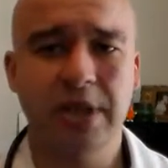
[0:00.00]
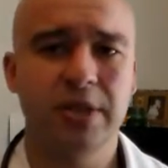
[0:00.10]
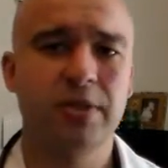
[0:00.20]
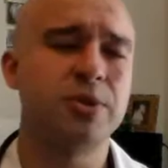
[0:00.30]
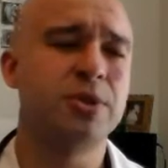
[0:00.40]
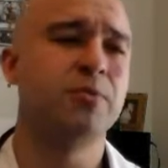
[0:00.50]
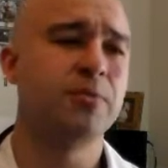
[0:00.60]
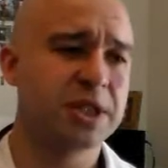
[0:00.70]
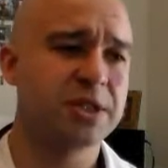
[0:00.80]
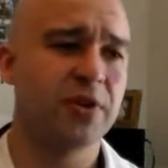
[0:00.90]
You use too
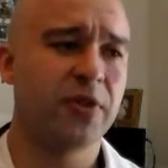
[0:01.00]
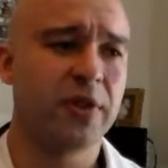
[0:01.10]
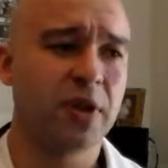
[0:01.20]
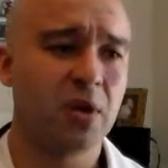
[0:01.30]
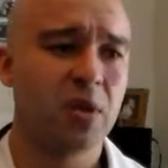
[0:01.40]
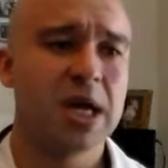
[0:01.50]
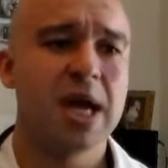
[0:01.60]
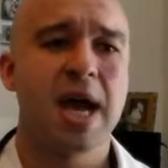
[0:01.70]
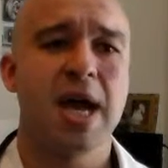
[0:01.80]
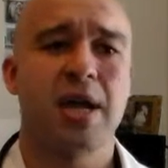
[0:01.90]
much of it though,
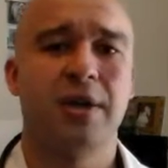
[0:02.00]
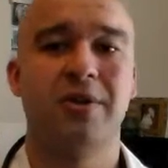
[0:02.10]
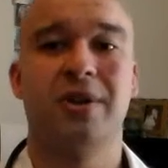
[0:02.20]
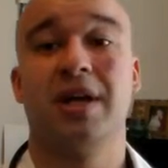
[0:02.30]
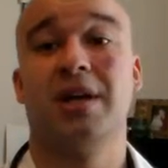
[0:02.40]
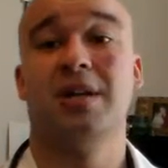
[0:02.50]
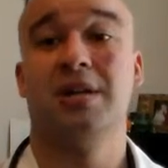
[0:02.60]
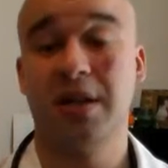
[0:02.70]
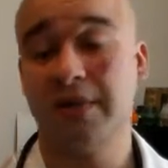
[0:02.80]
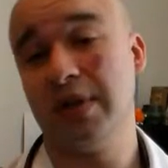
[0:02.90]
and you'll get a
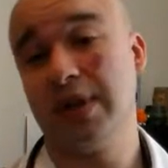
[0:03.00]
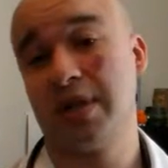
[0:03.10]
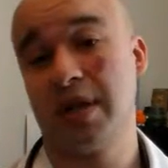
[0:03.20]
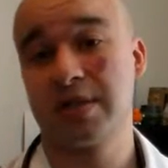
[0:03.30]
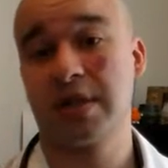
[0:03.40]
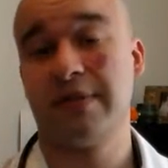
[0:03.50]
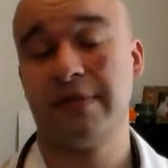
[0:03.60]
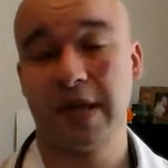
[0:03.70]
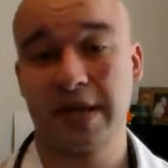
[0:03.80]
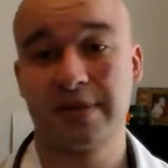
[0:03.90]
lovely toxic
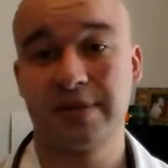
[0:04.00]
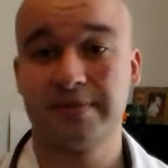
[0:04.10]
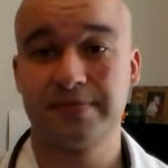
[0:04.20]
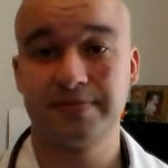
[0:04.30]
effect.